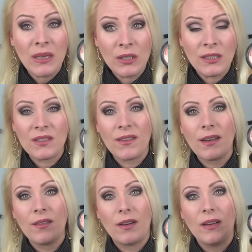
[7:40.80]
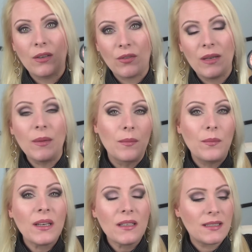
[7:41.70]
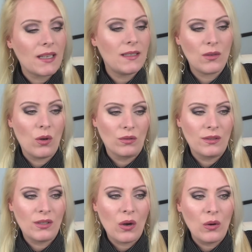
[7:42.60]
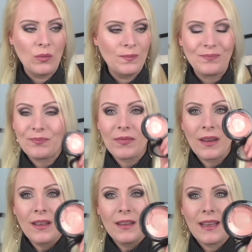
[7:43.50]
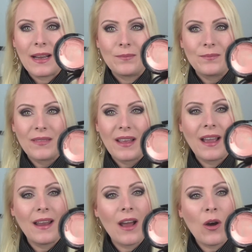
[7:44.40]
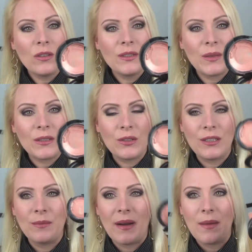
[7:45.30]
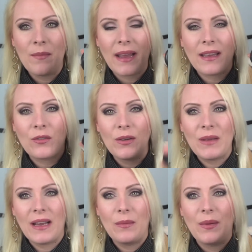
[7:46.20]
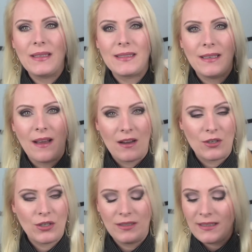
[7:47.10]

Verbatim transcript: because it's very, very creamy, but it stays on. So yeah, and oldie but goodie my MAC cream color base in Hush.